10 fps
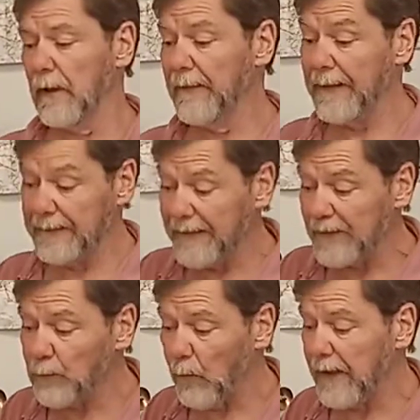
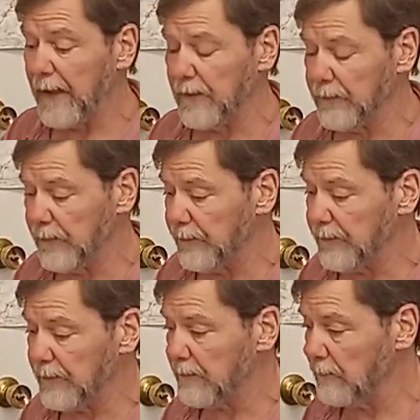That's why I don't use
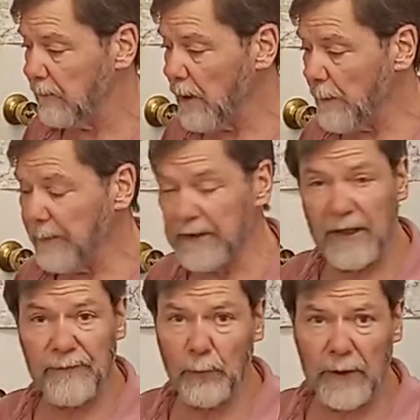it. But
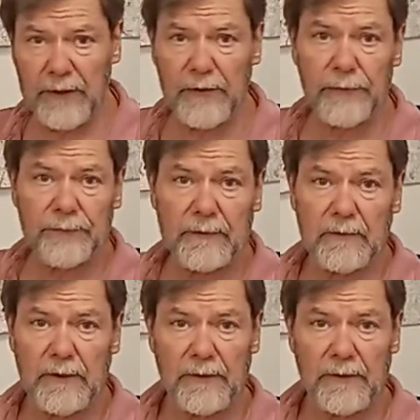if you want to use it,